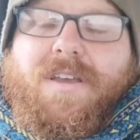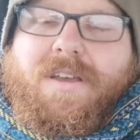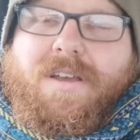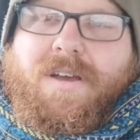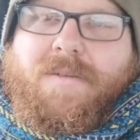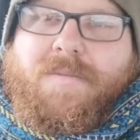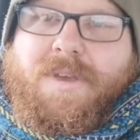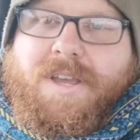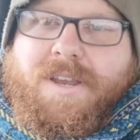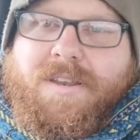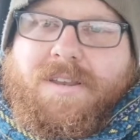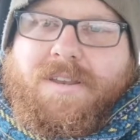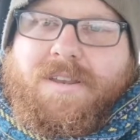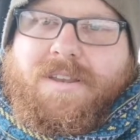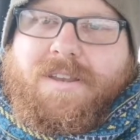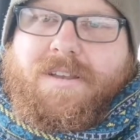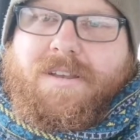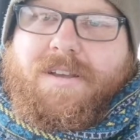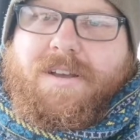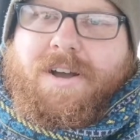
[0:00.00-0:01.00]
I mean,
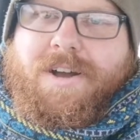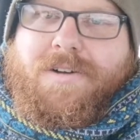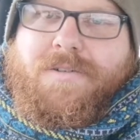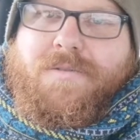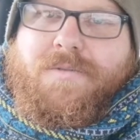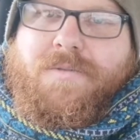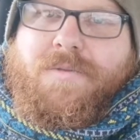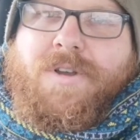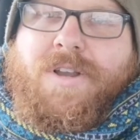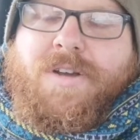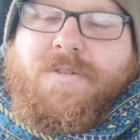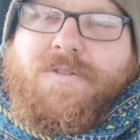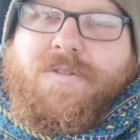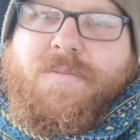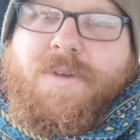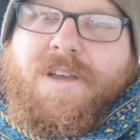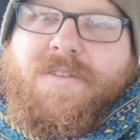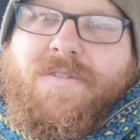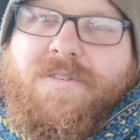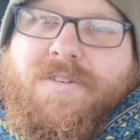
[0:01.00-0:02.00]
when I was
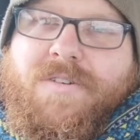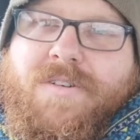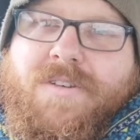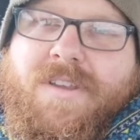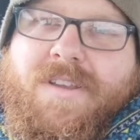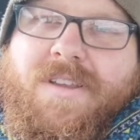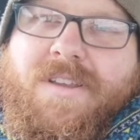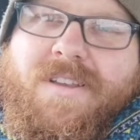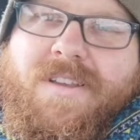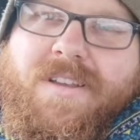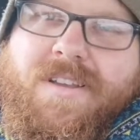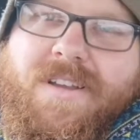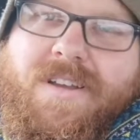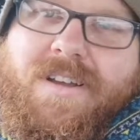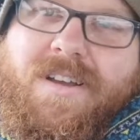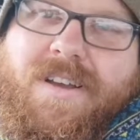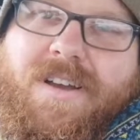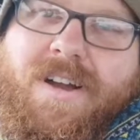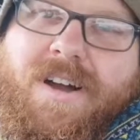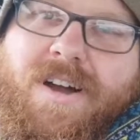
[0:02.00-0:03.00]
made redundant,
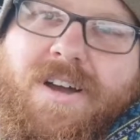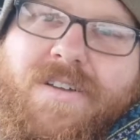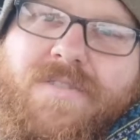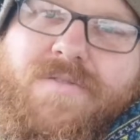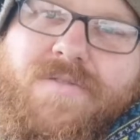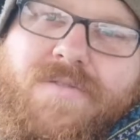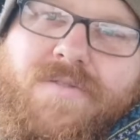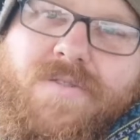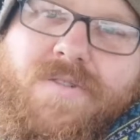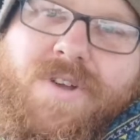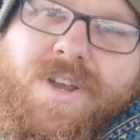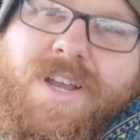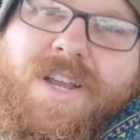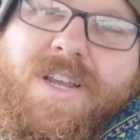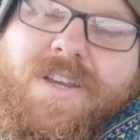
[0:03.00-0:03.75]
I really